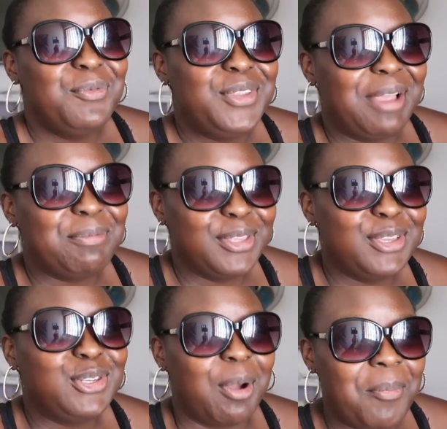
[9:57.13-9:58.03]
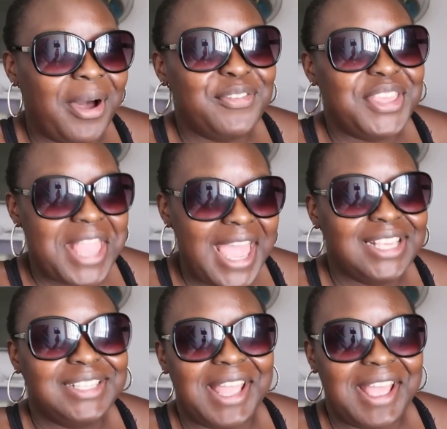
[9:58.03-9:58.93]
we i'm gonna jump out of the
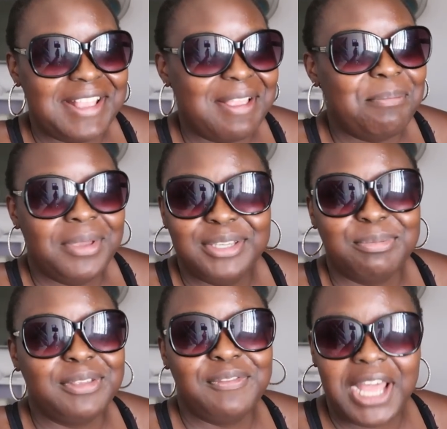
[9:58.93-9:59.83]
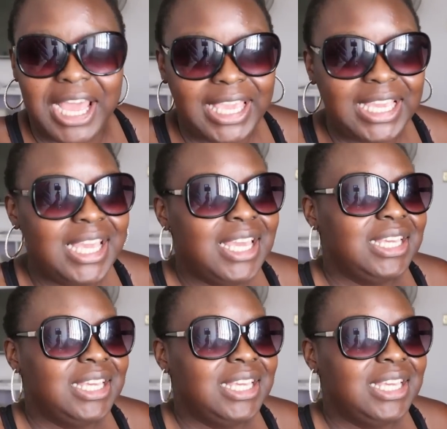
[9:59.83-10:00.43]
nest and a bitch must fly